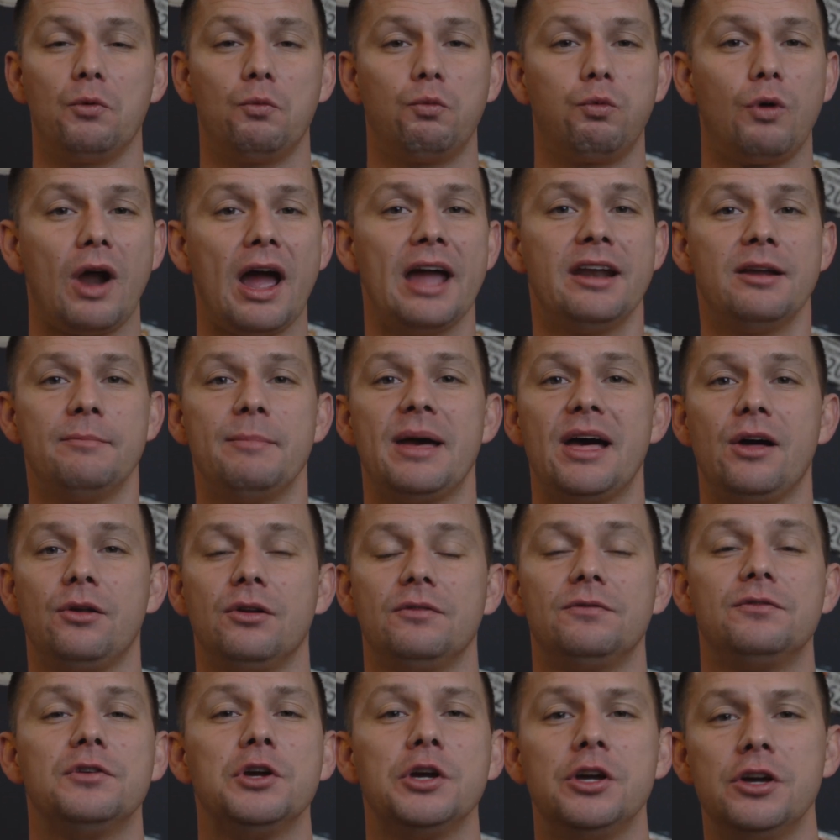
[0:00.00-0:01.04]
right amount
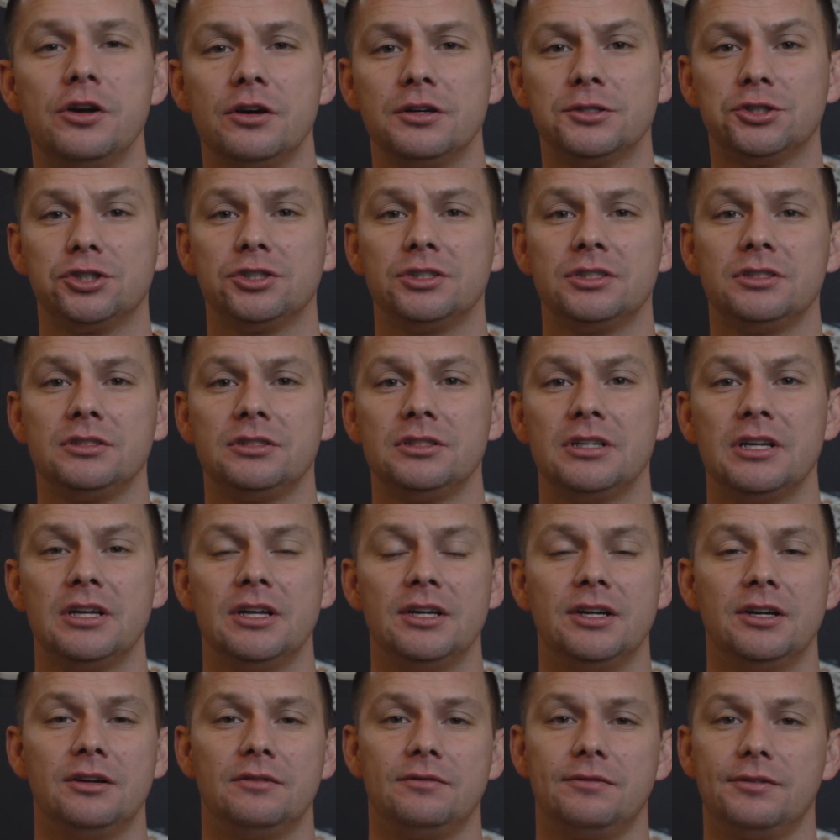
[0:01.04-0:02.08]
of cushion
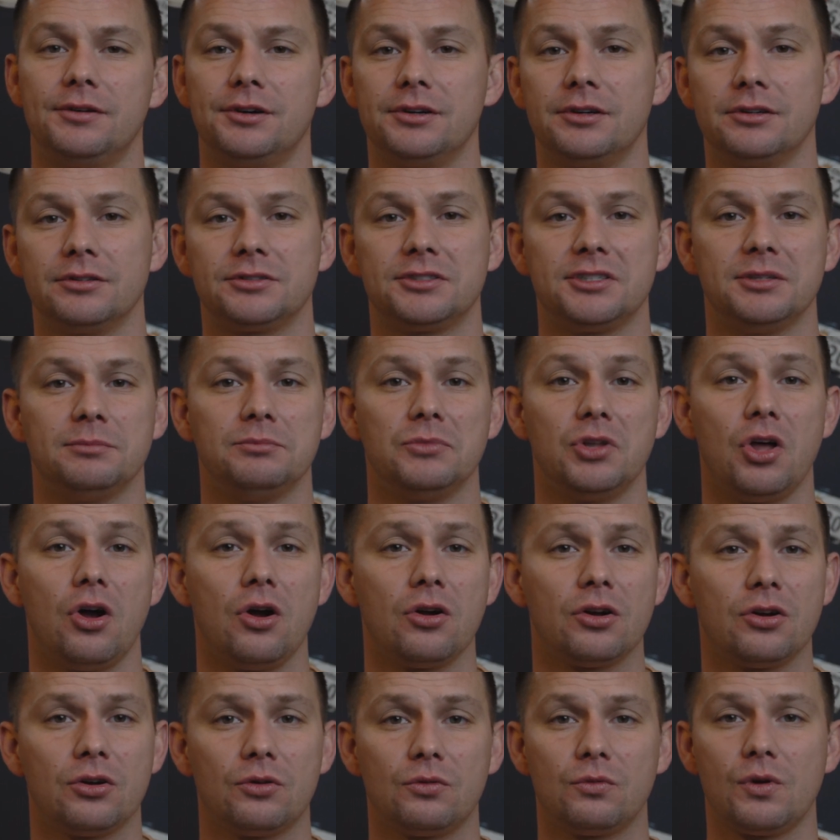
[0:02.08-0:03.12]
for some
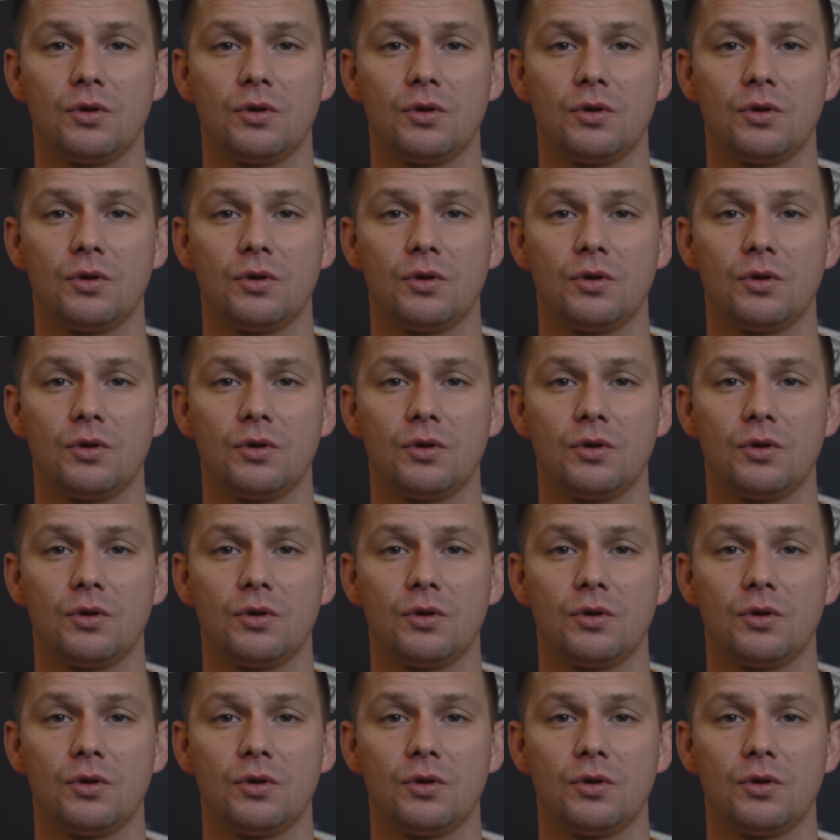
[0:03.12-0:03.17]
longer